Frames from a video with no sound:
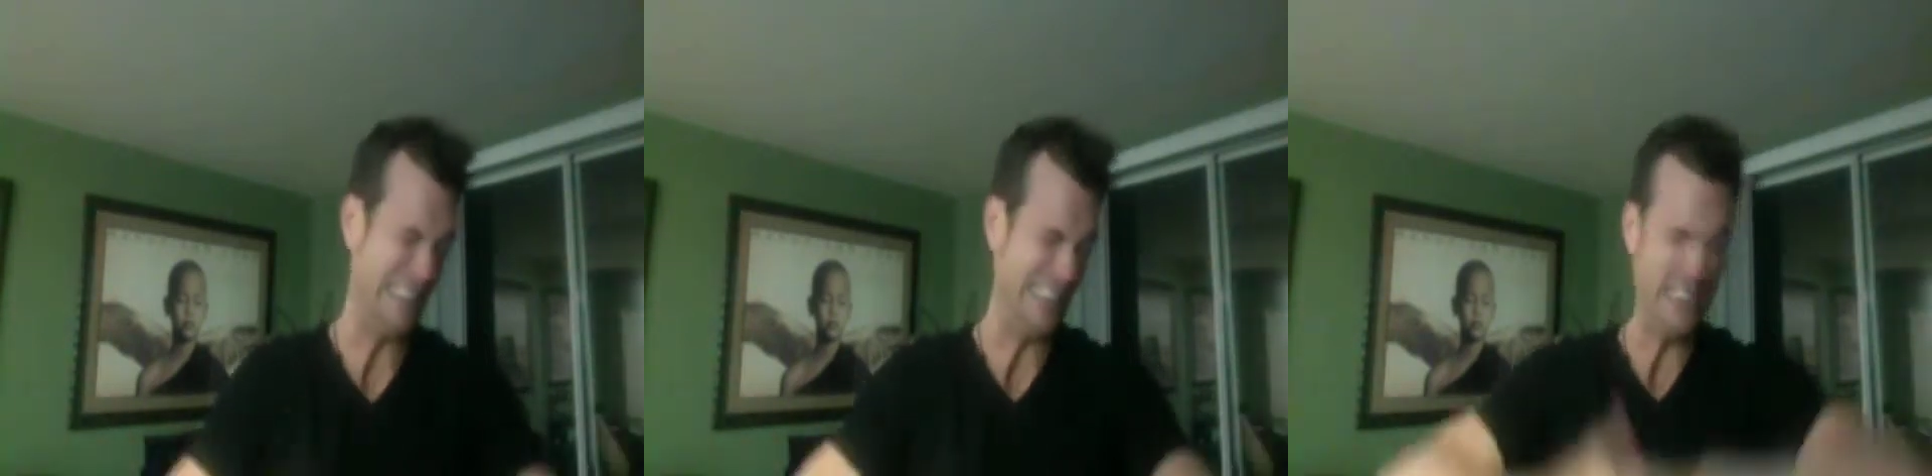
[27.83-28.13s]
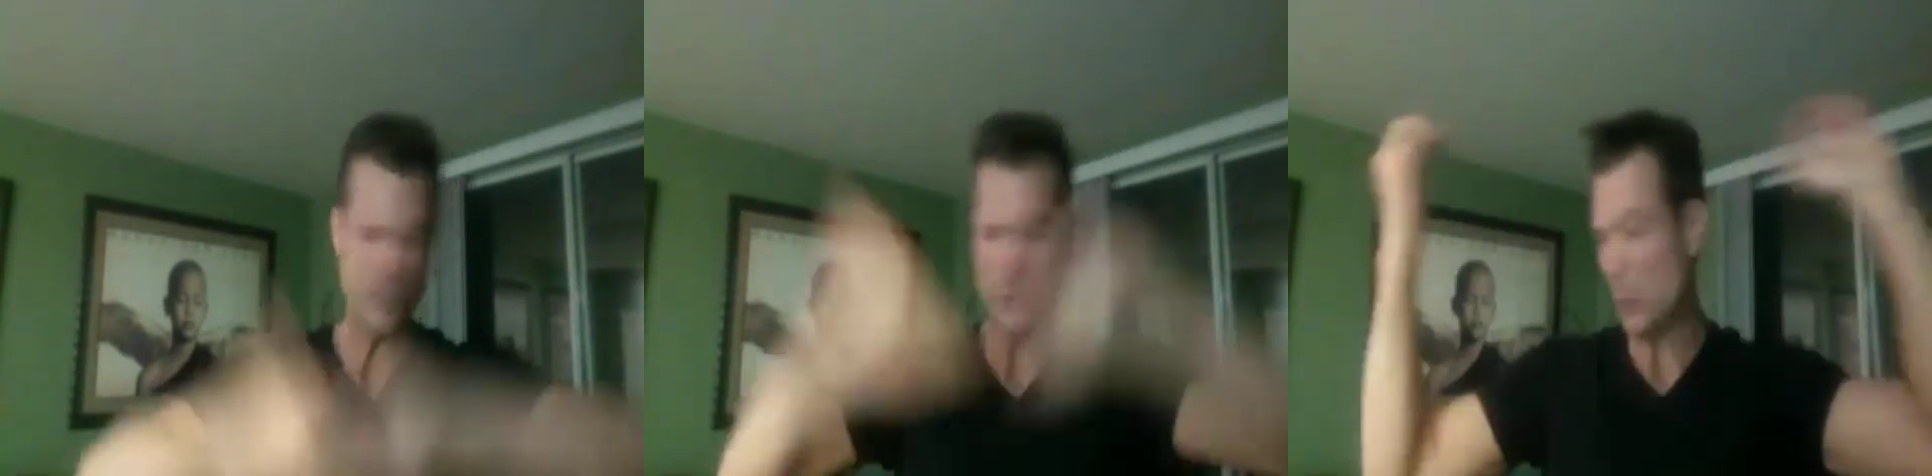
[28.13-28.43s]

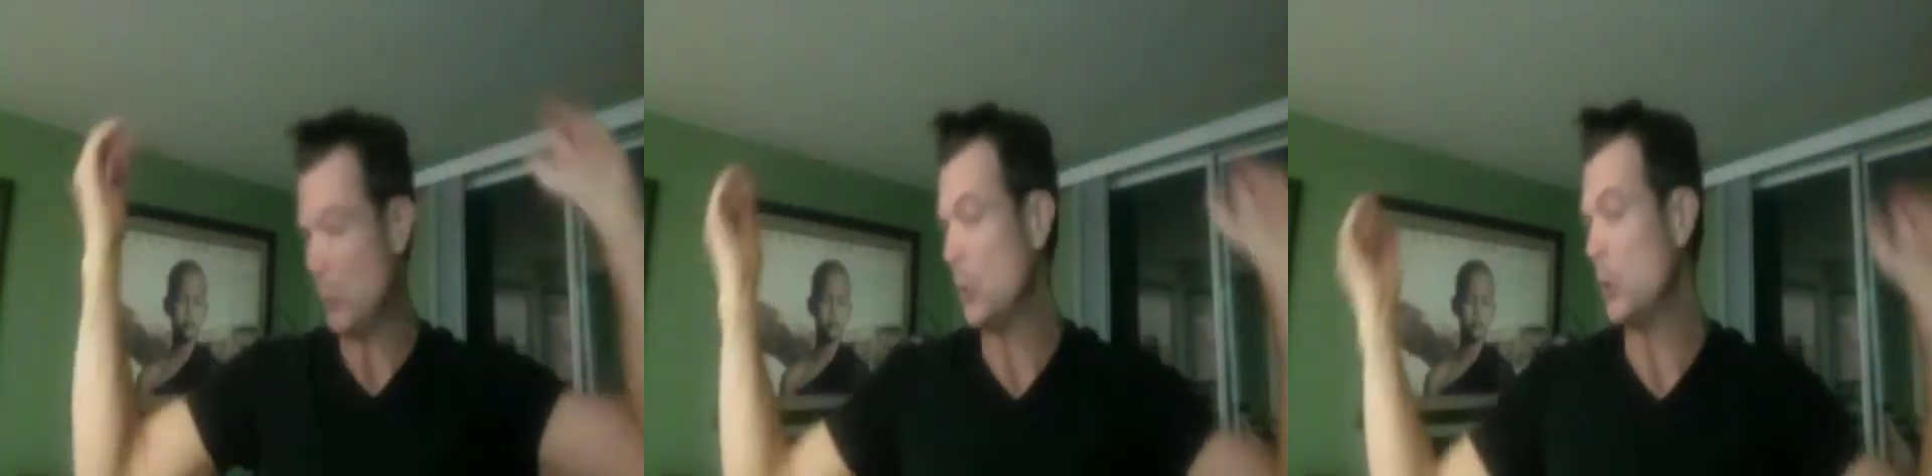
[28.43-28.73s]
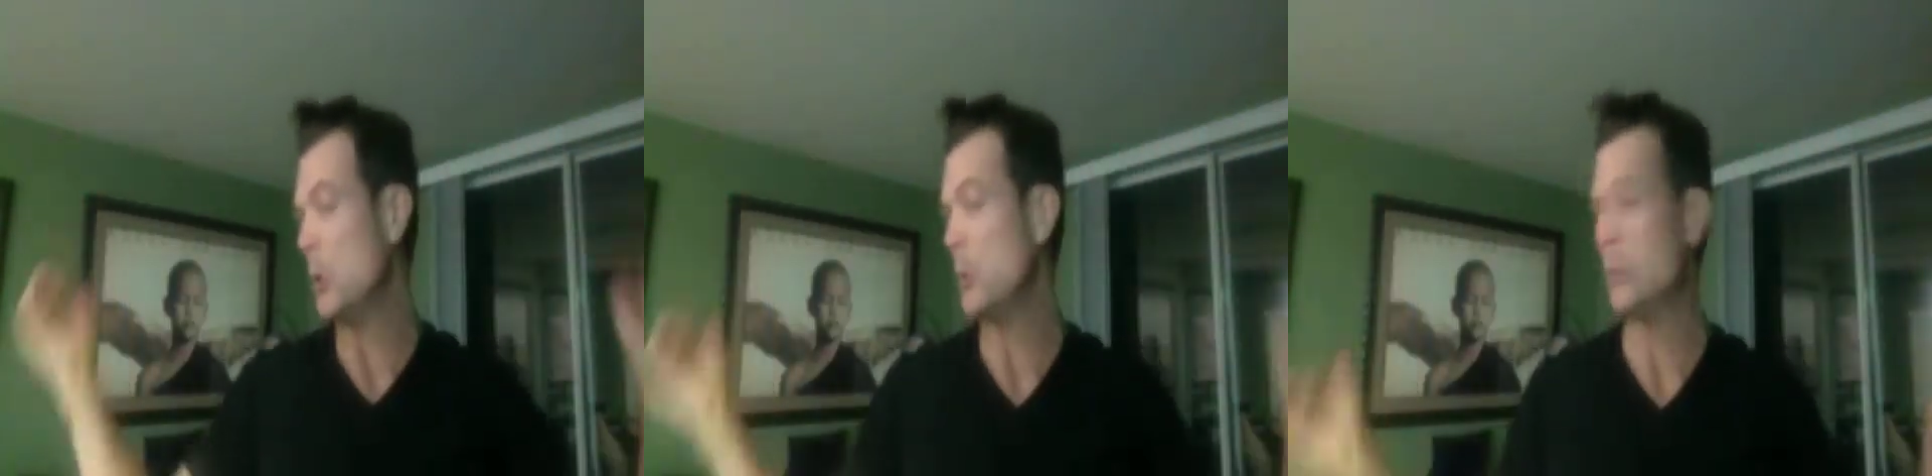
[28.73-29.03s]
in your
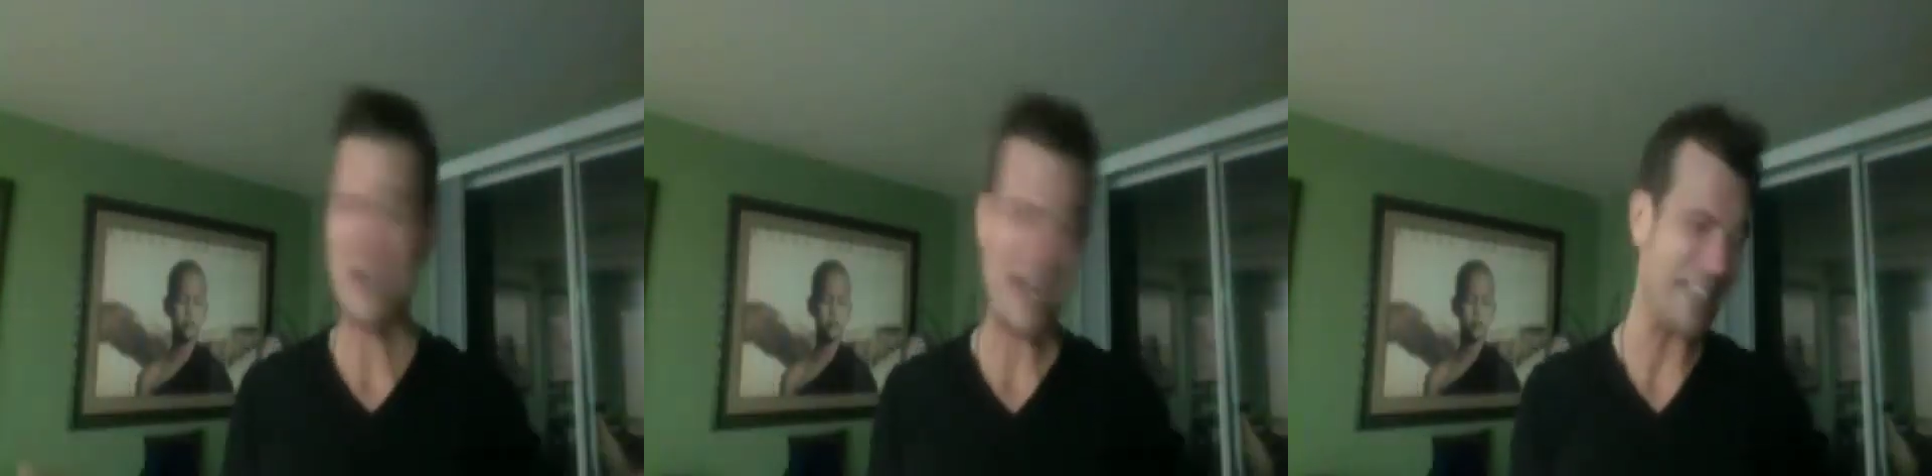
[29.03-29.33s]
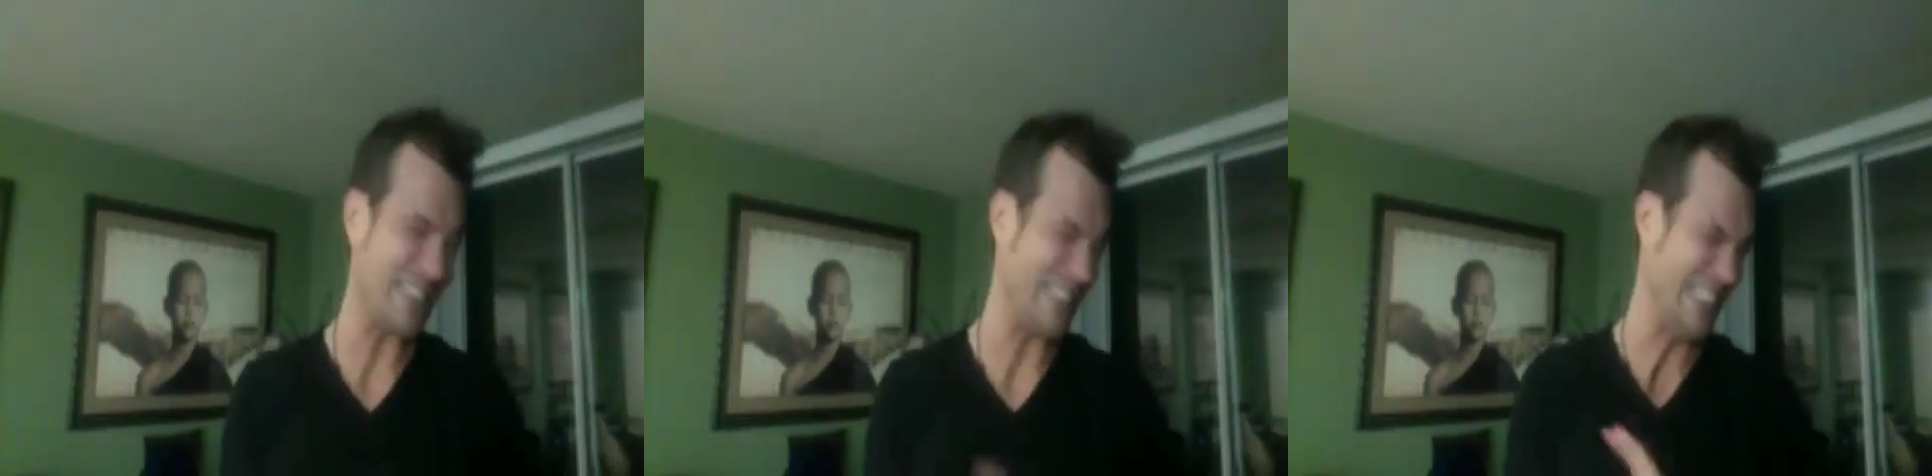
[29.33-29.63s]
word
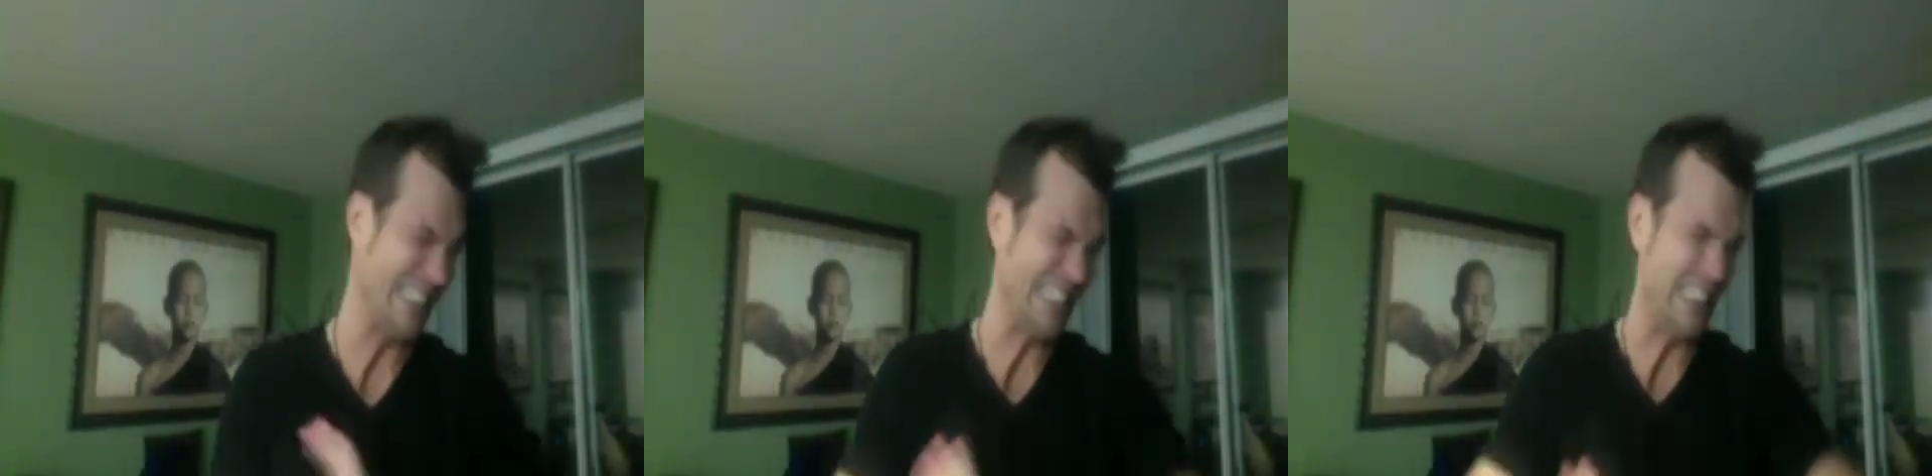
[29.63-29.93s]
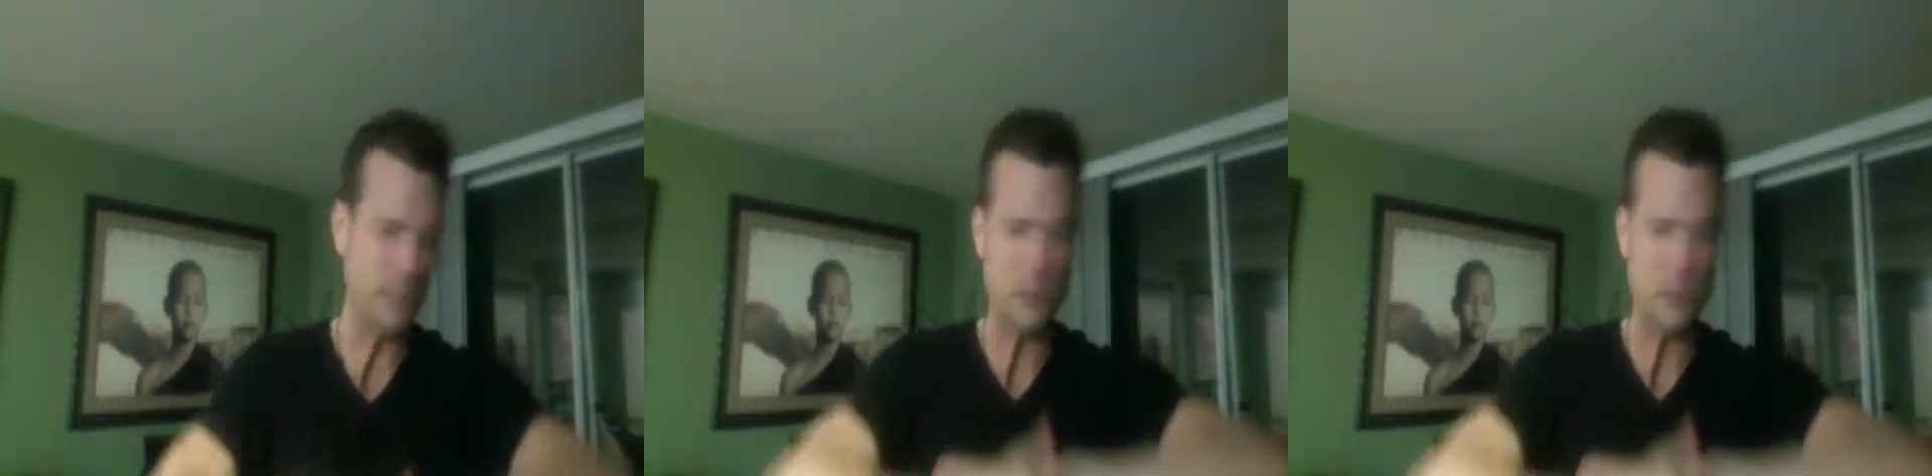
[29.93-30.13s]
processing